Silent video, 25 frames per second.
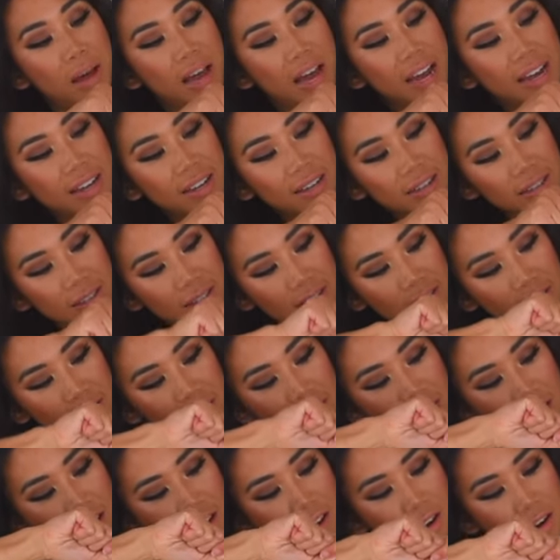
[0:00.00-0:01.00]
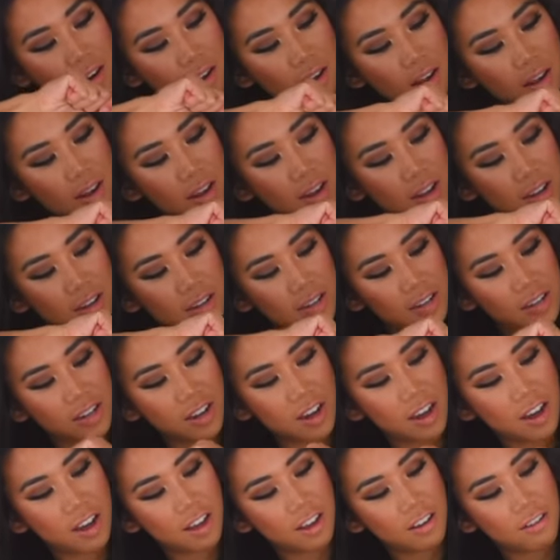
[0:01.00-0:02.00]
paste again, and
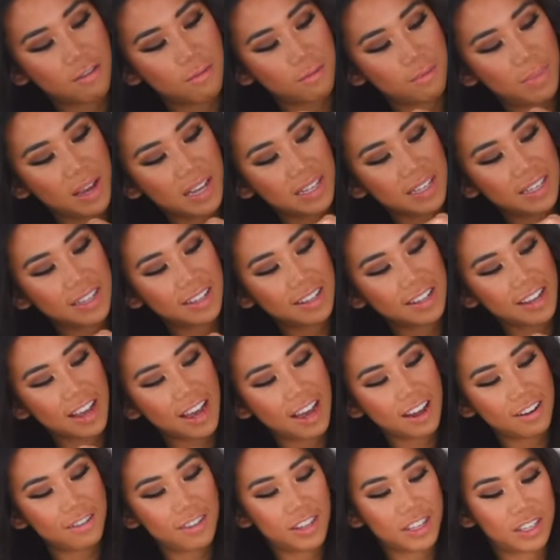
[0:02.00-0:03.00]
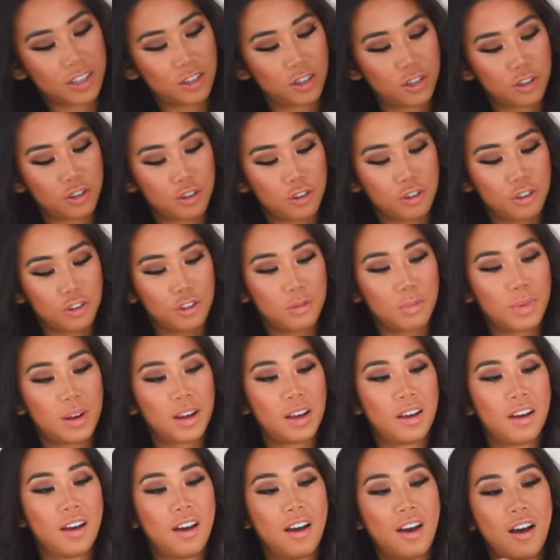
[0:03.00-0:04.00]
I'm basically out of this tube,
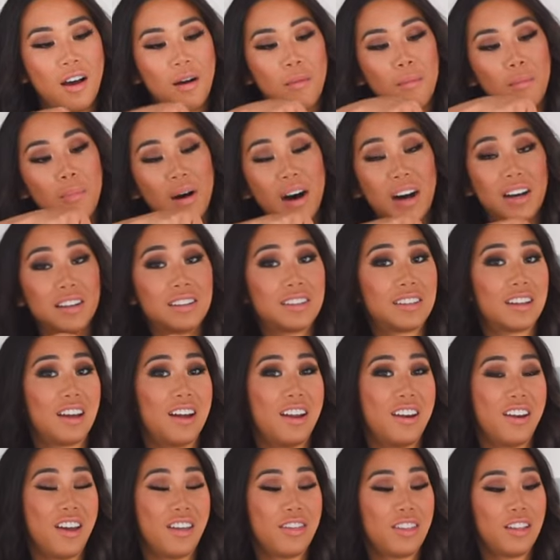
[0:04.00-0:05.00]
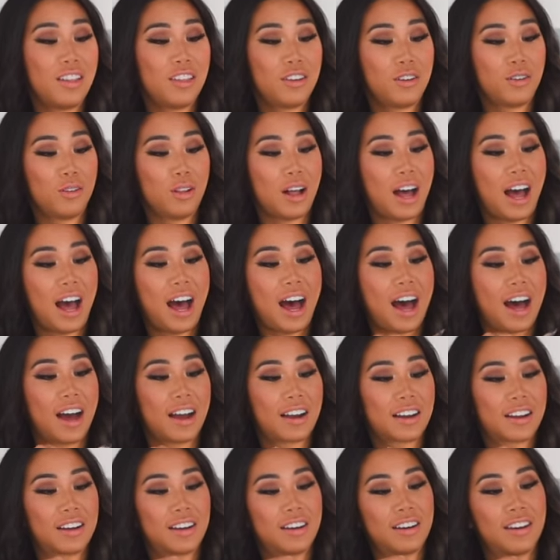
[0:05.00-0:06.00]
but another little
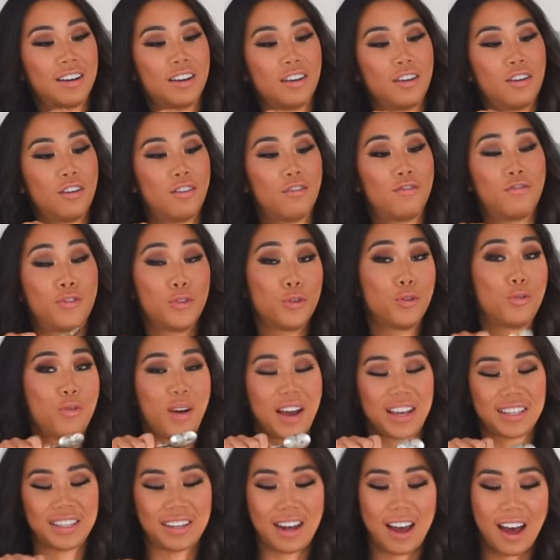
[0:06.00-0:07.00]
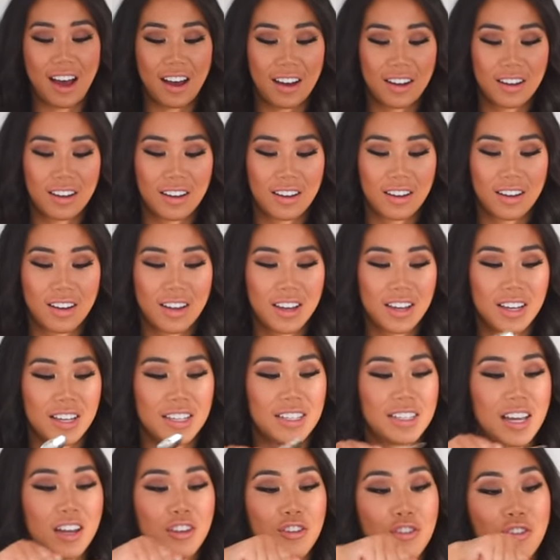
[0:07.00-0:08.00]
hack, food waste hack,
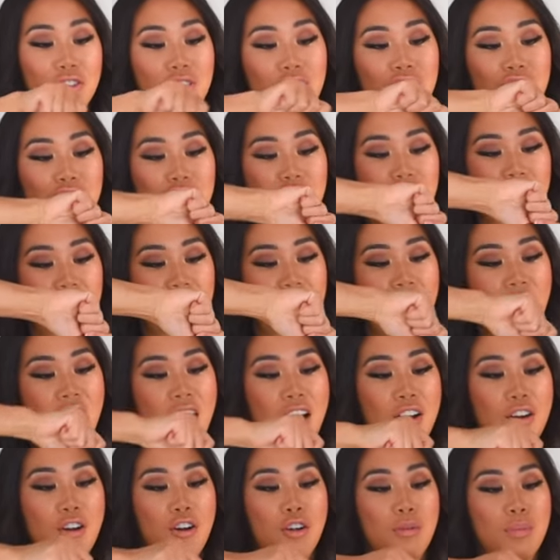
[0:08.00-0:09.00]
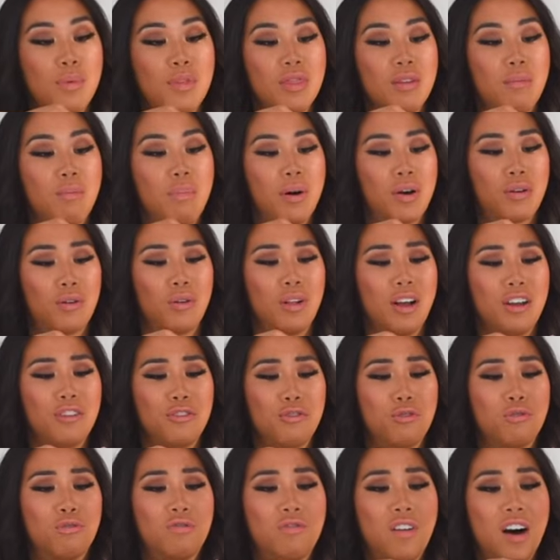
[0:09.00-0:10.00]
is that you can just cut open the bottle and
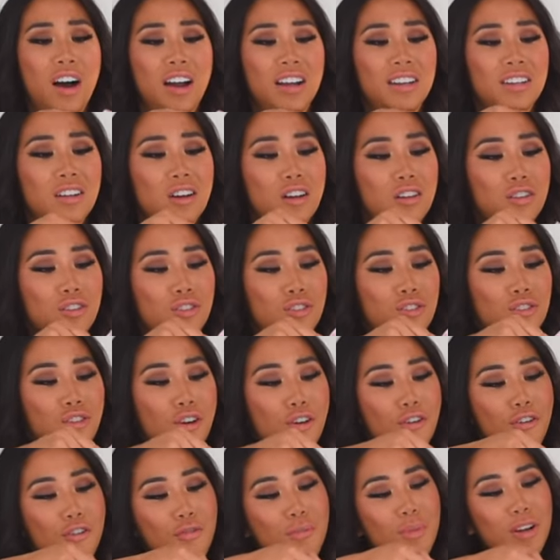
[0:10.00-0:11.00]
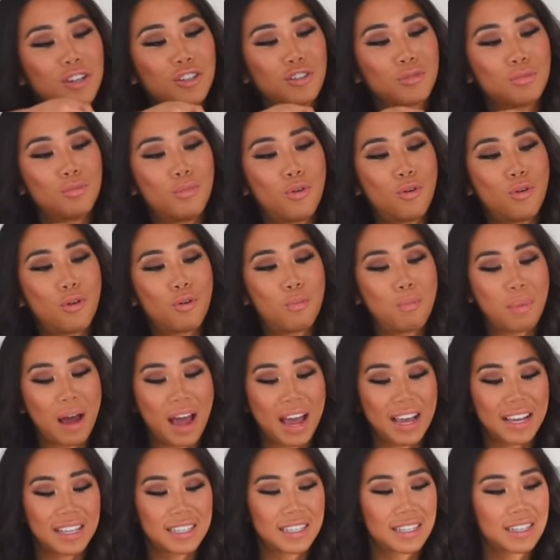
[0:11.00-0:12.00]
you'll find so much more
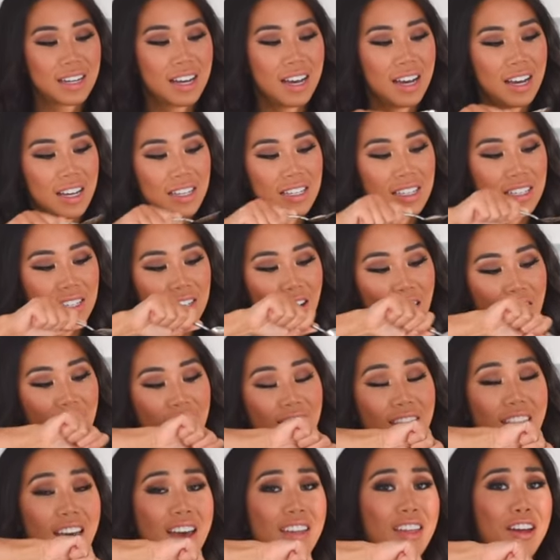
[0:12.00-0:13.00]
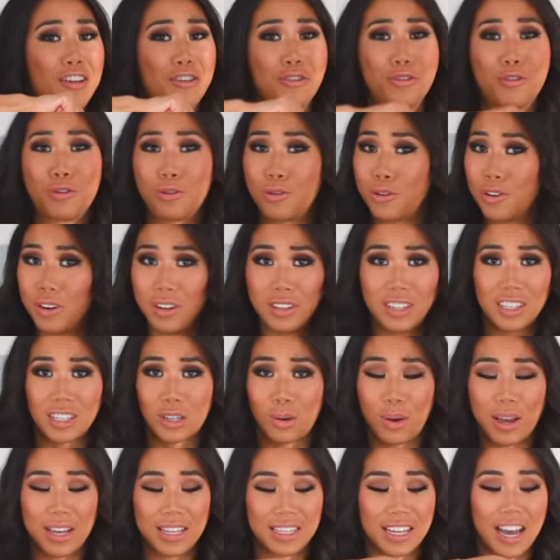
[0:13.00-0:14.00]
paste stuck in there that you couldn't
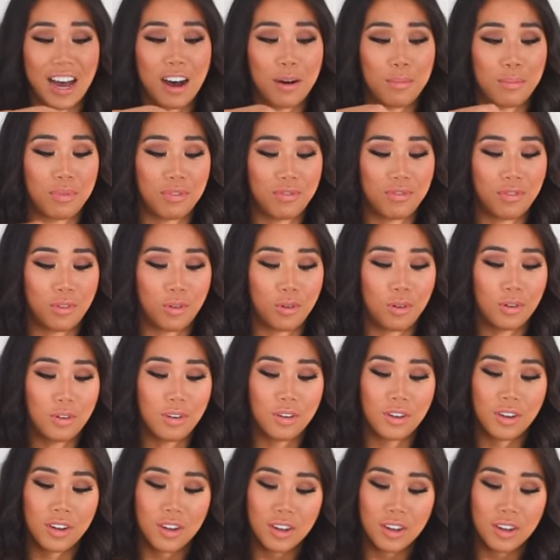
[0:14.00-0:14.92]
squeeze out before.